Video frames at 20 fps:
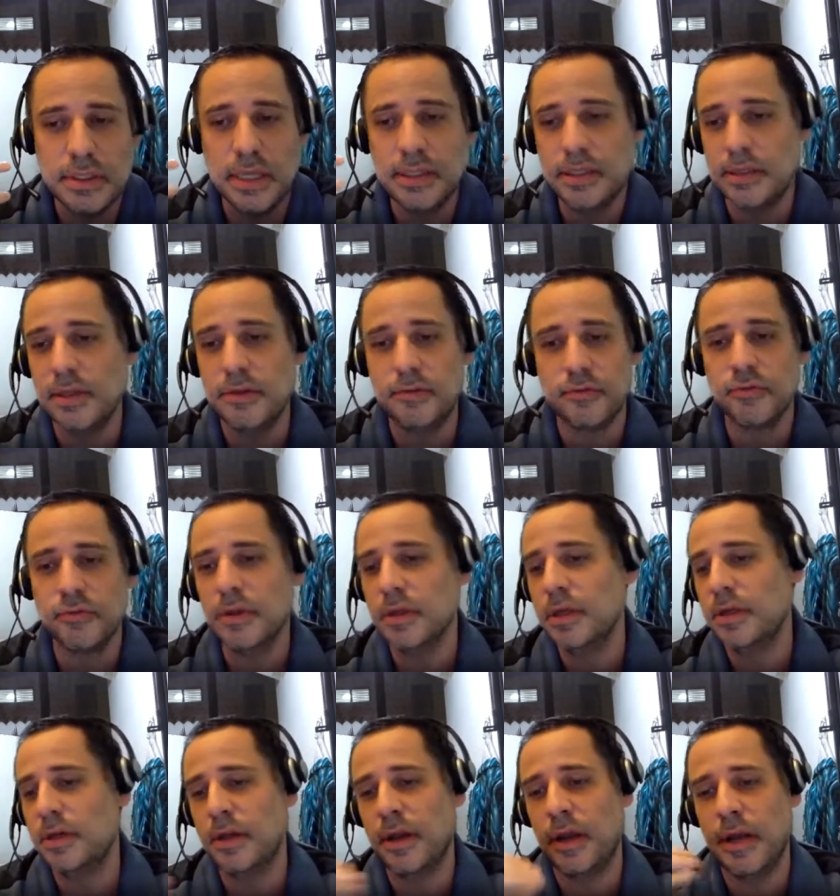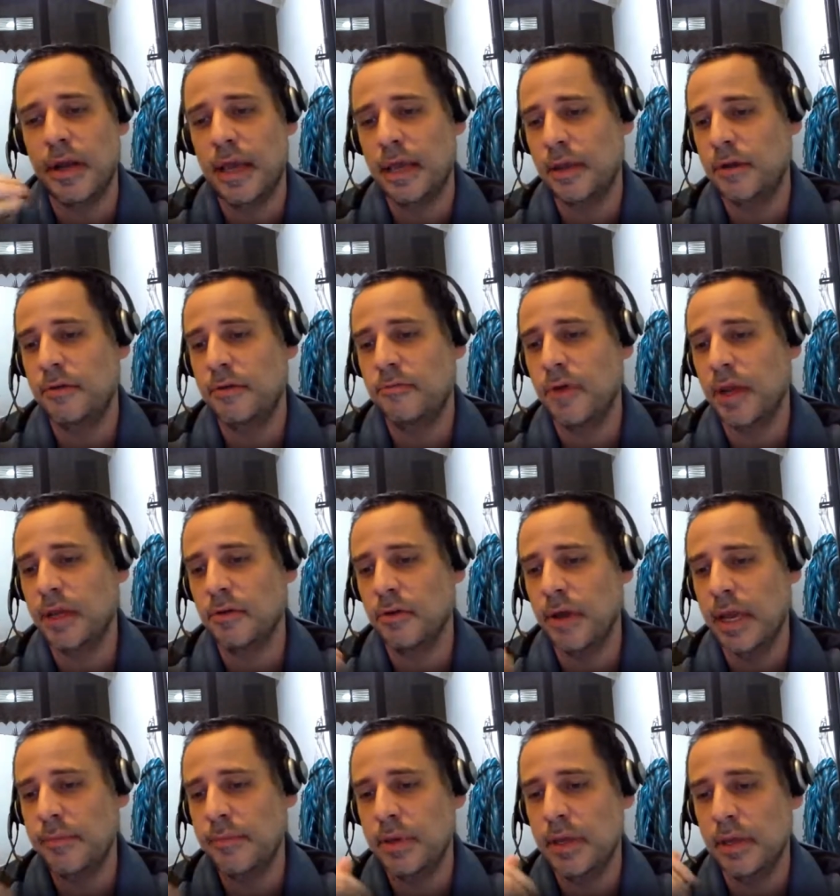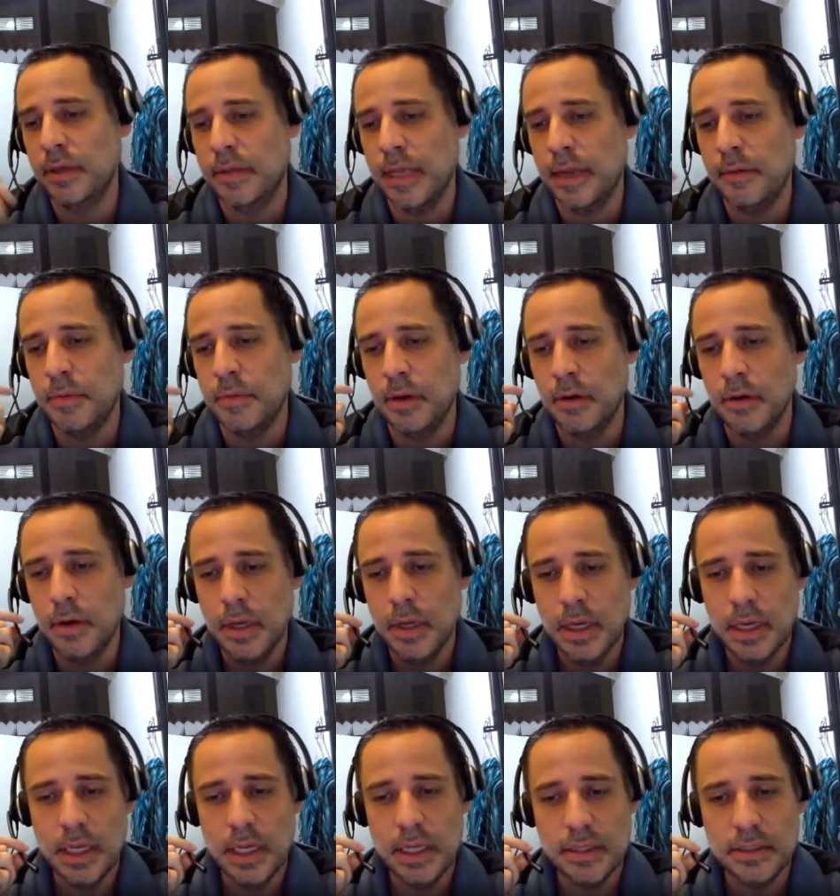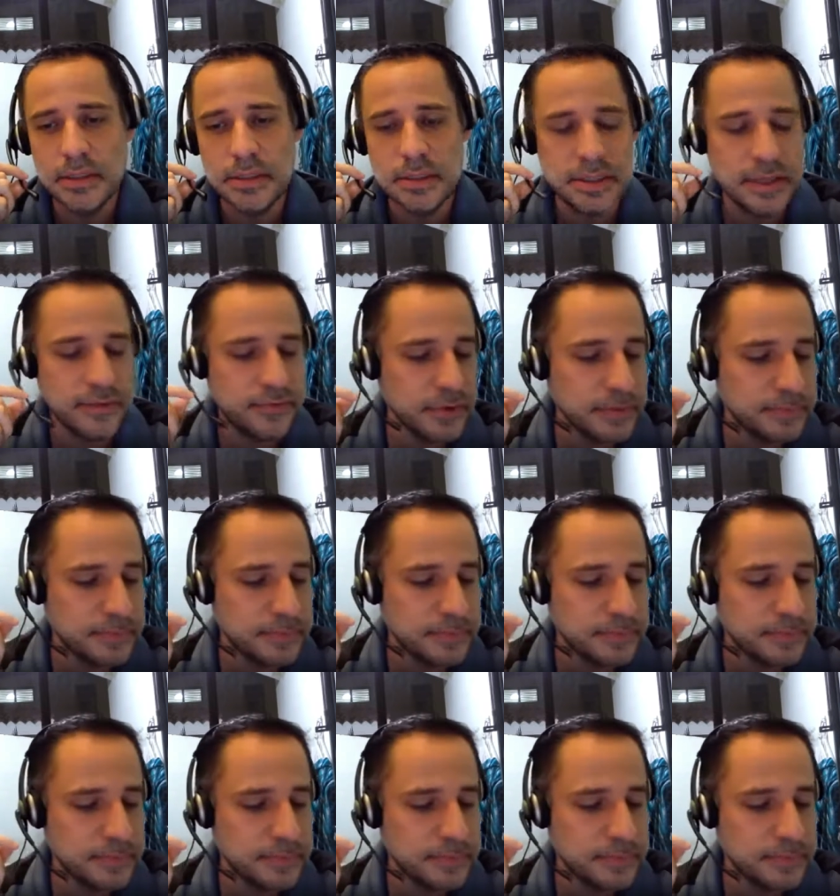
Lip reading: It's really good on a good regular AP exam year. This is different.